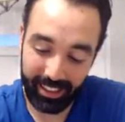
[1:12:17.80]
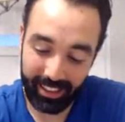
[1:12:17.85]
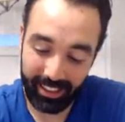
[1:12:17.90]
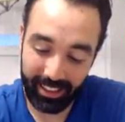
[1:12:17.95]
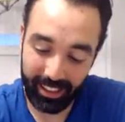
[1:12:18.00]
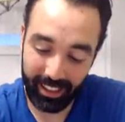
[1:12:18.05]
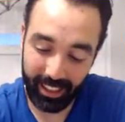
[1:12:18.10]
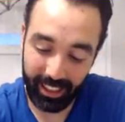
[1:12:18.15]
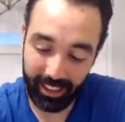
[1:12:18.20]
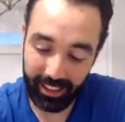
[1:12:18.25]

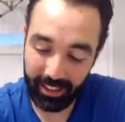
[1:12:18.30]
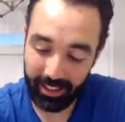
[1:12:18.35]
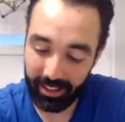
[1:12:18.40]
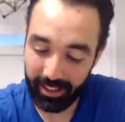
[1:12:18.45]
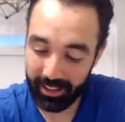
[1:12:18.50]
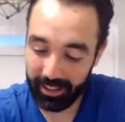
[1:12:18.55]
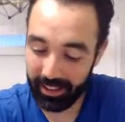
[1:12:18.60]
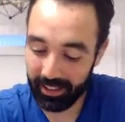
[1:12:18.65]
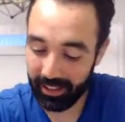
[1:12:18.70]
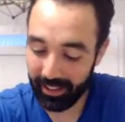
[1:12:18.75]
Yeah,
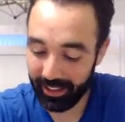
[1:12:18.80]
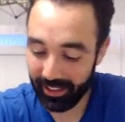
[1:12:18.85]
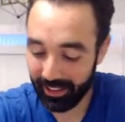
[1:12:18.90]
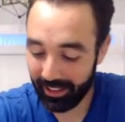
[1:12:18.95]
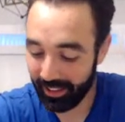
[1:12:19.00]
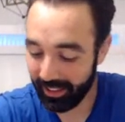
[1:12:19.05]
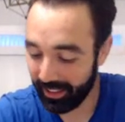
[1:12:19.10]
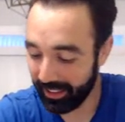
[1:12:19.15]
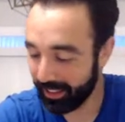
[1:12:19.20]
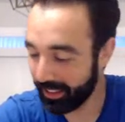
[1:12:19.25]
it's
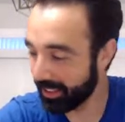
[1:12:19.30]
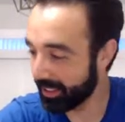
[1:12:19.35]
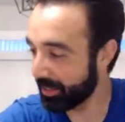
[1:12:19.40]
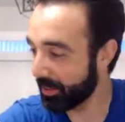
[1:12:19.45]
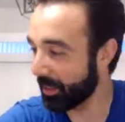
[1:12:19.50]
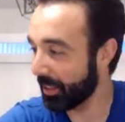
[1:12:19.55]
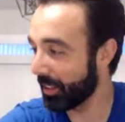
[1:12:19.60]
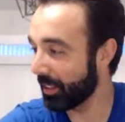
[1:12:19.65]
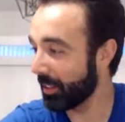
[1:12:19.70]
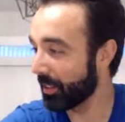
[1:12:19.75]

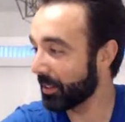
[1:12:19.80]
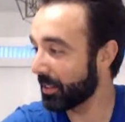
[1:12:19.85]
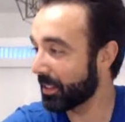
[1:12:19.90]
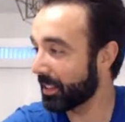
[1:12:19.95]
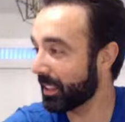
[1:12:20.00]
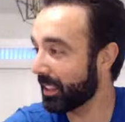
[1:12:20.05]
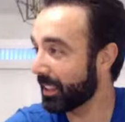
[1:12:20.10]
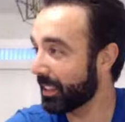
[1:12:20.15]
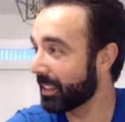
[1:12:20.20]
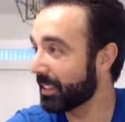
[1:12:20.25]
one of those
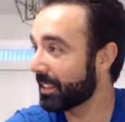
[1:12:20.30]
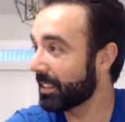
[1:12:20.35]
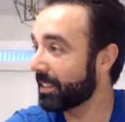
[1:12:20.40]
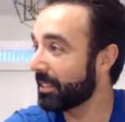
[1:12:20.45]
things.